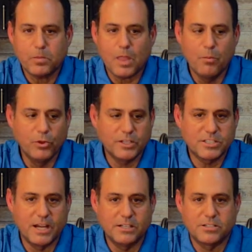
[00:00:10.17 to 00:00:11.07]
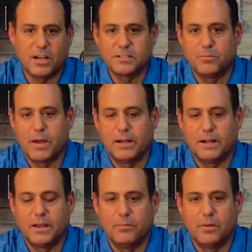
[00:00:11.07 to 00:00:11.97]
I'm really excited to talk to you about it.
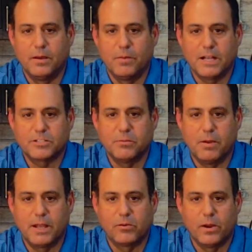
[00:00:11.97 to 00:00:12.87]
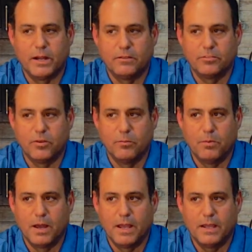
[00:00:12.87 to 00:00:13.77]
I'm, I'm actually migrating from
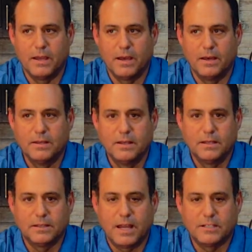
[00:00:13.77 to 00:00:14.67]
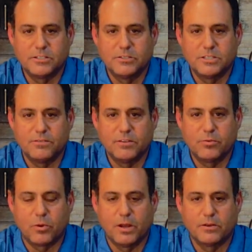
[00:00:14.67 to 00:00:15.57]
my uh, Latitude
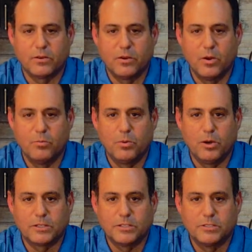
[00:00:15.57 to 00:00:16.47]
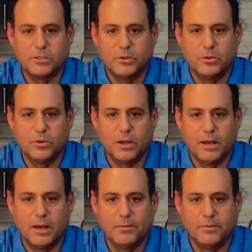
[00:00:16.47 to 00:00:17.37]
7400 notebook to
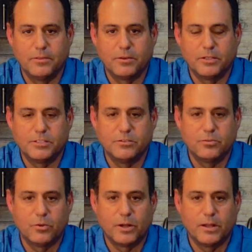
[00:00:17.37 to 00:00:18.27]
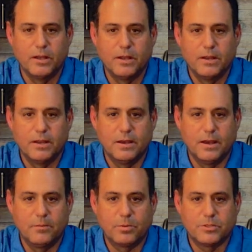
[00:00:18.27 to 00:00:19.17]
um, uh, the 3240
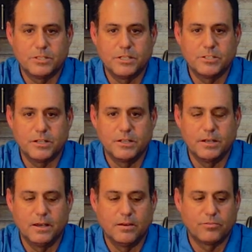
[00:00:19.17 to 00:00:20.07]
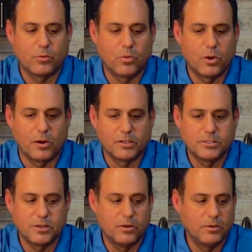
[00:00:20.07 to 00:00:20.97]
Precision uh, for work.
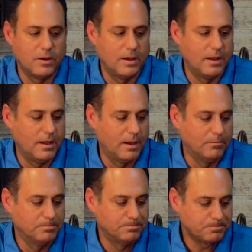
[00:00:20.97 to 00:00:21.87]
So I, um,